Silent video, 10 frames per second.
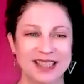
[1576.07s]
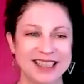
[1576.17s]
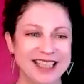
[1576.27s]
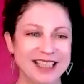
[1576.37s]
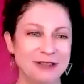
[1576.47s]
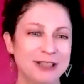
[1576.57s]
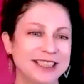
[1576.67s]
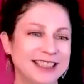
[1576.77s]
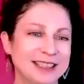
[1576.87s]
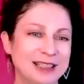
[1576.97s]
Thank you,
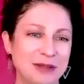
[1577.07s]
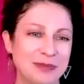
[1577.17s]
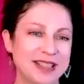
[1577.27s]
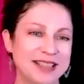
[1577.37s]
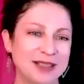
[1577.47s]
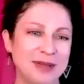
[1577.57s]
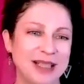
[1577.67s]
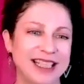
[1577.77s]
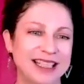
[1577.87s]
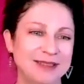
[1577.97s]
Katinka. Blessed
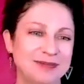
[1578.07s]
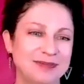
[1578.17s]
be.